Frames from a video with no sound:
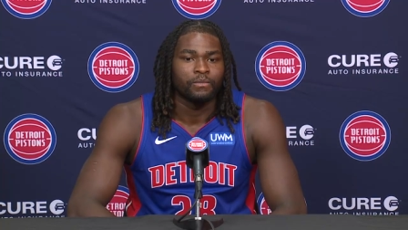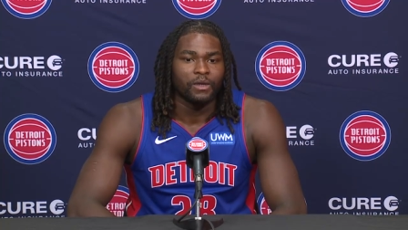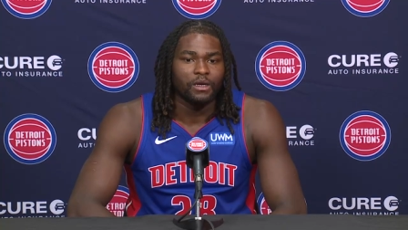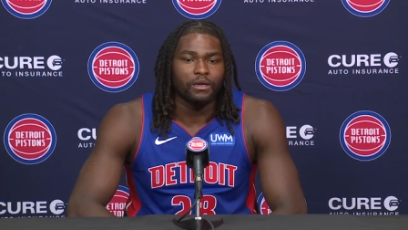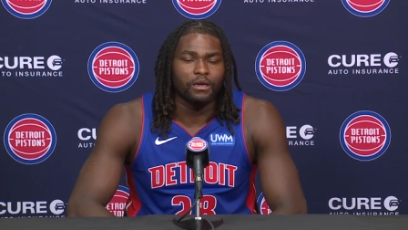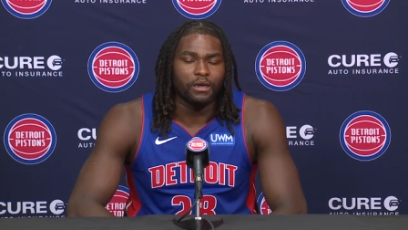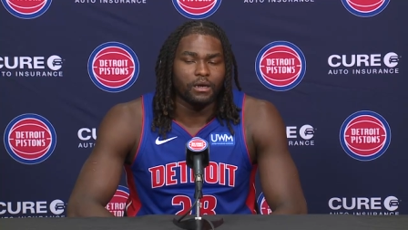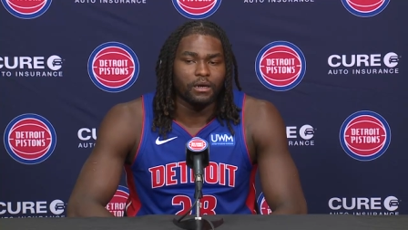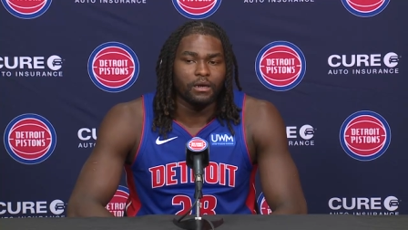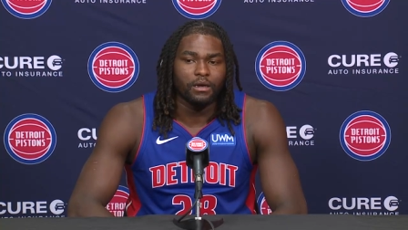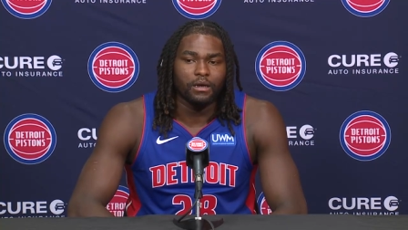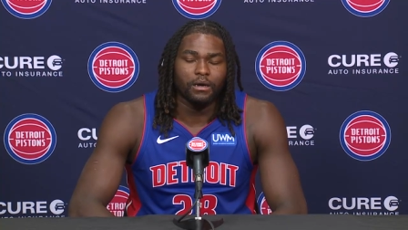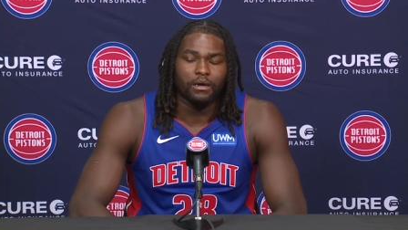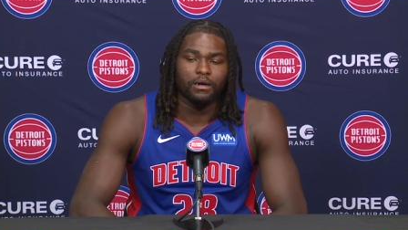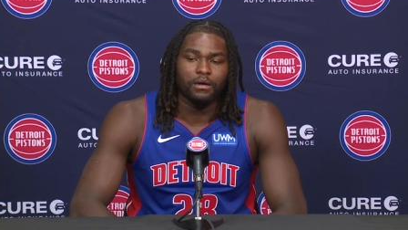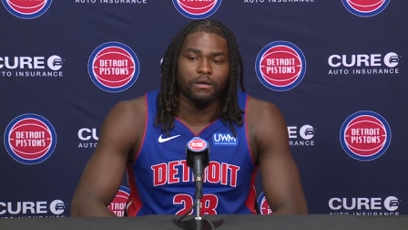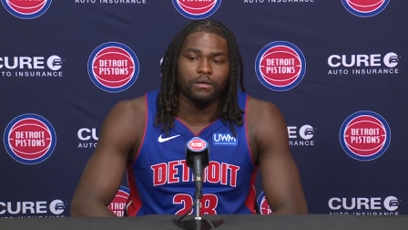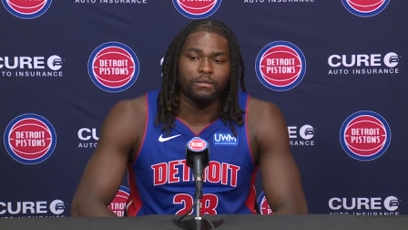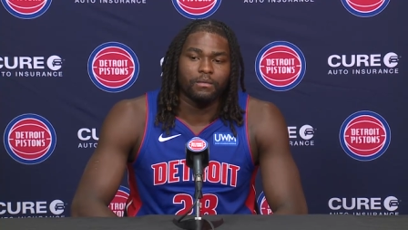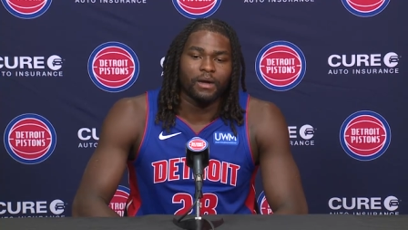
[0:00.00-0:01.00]
Yeah,
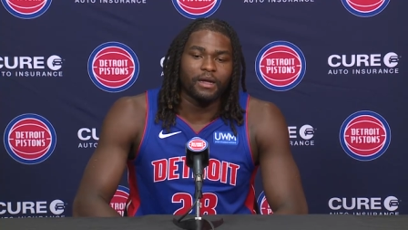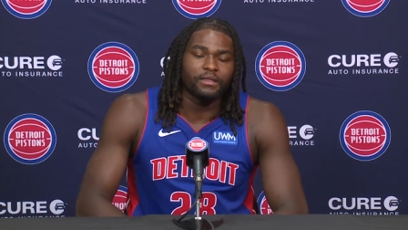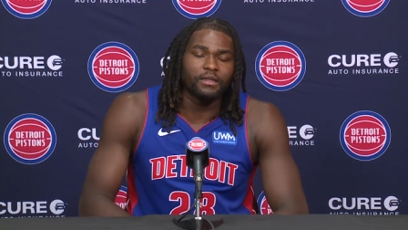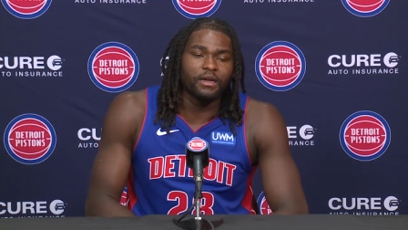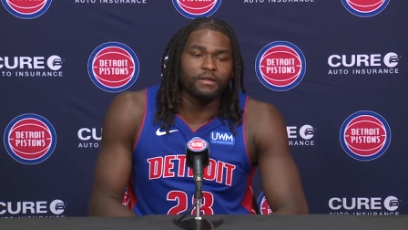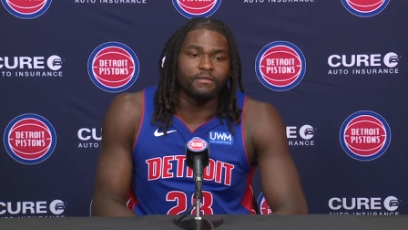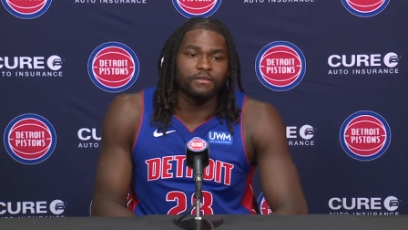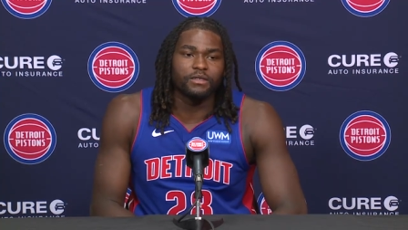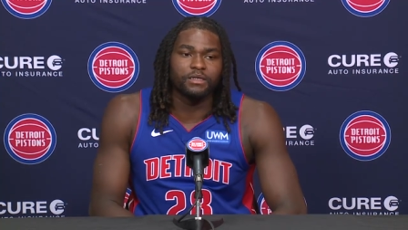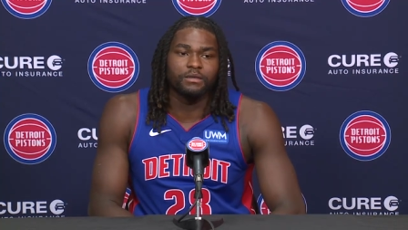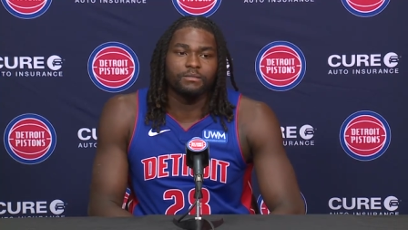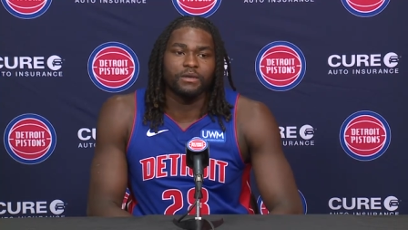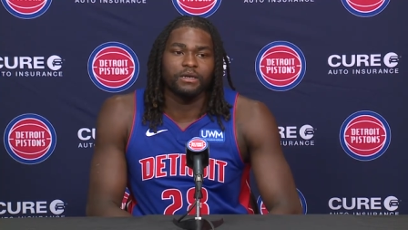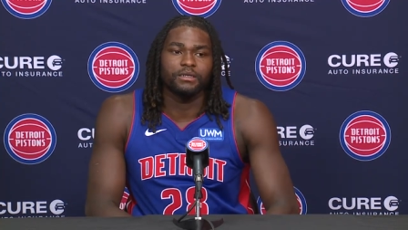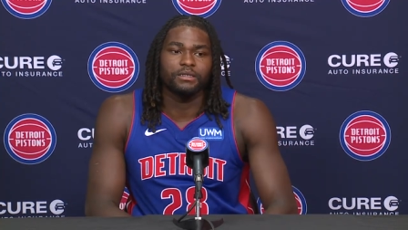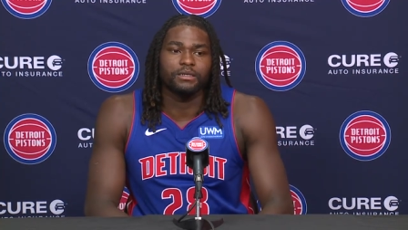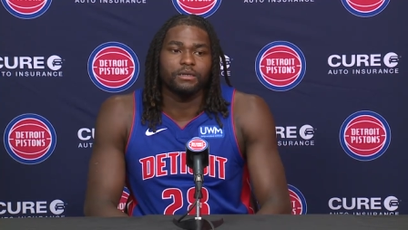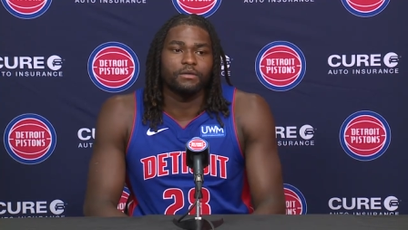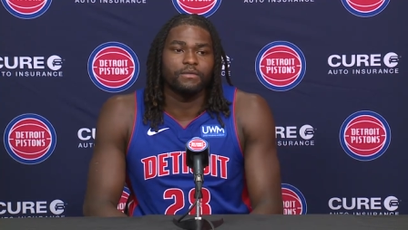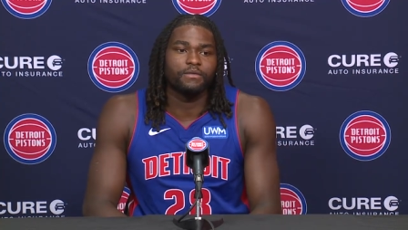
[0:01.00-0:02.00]
I definitely see
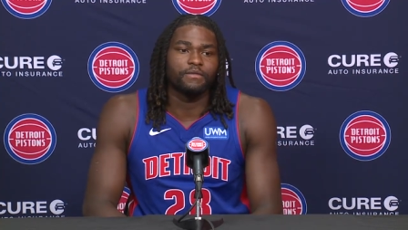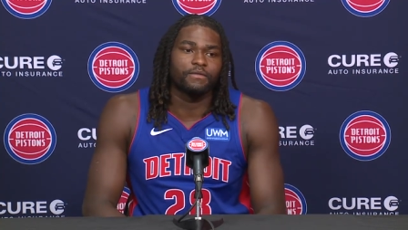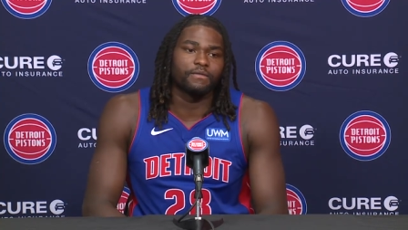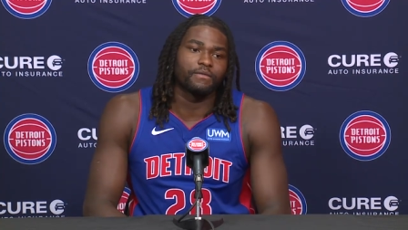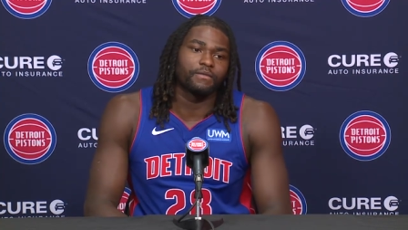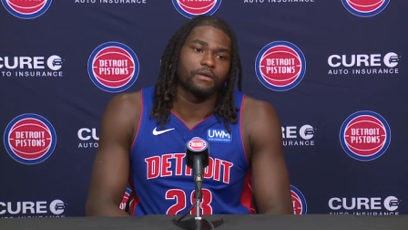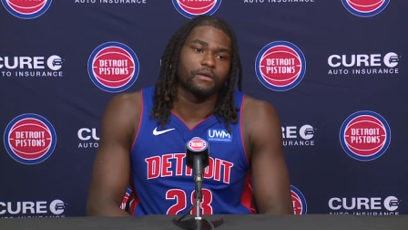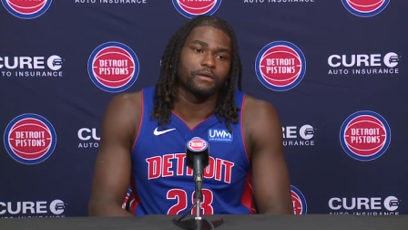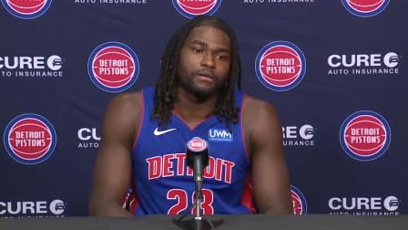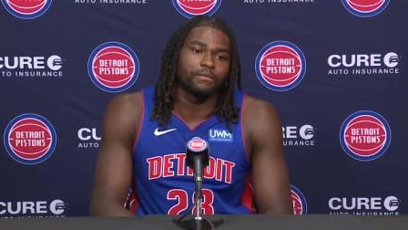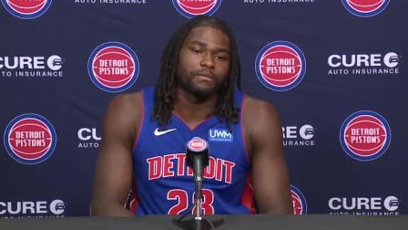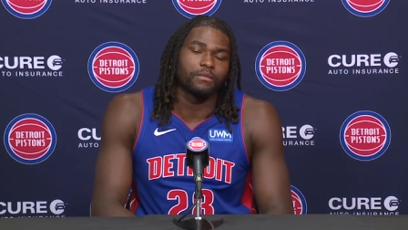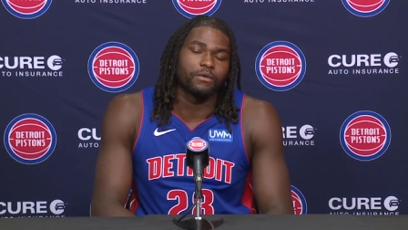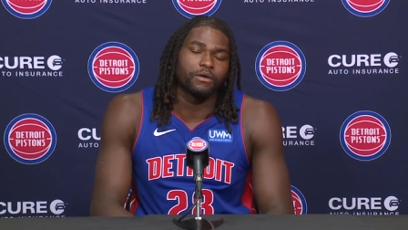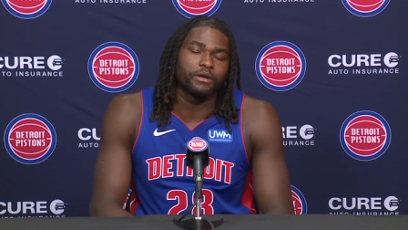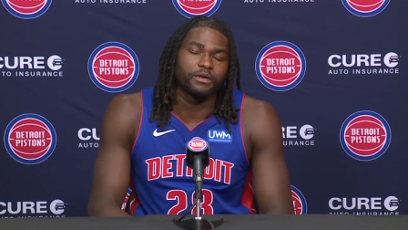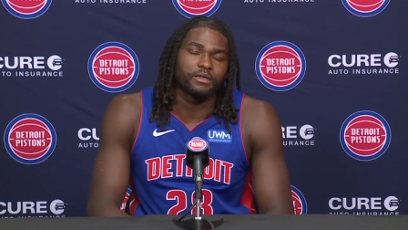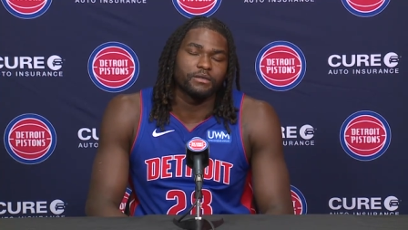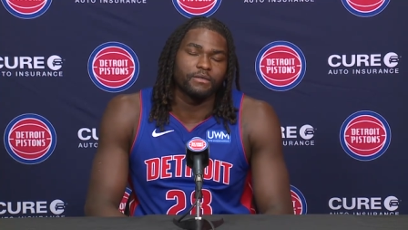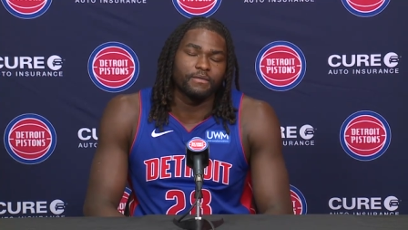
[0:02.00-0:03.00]
myself
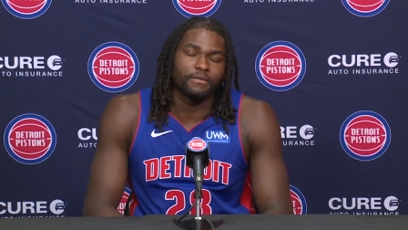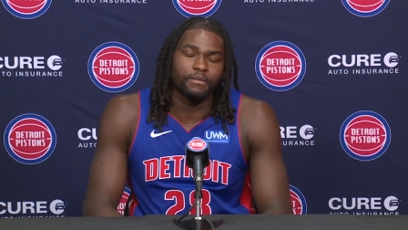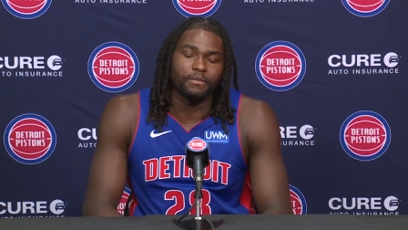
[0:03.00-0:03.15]
more as a